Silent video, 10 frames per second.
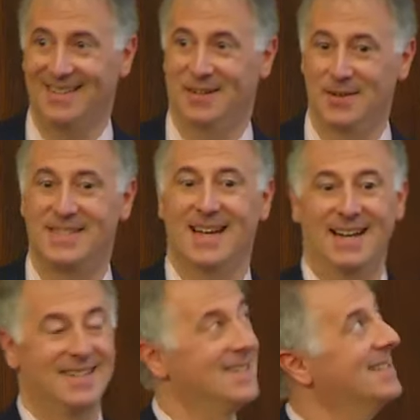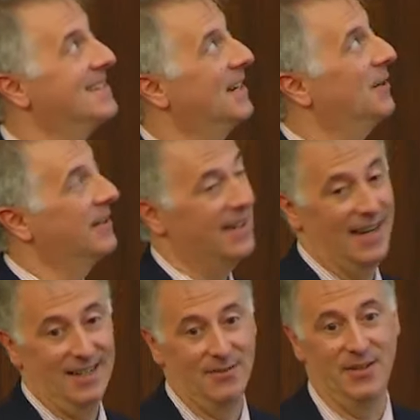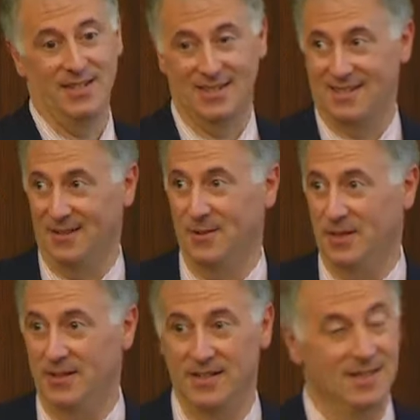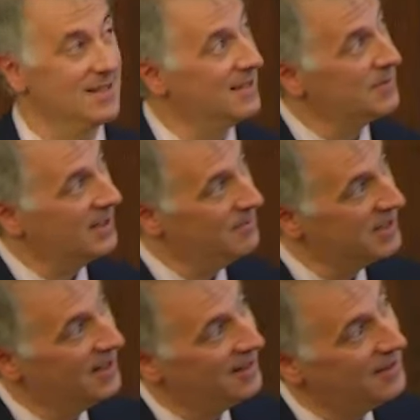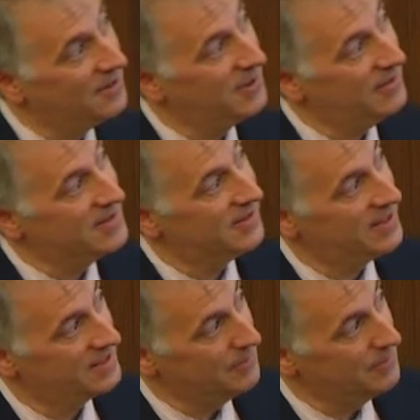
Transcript: you know, it's not just this area that activates, it's other areas. And sometimes the other areas are actually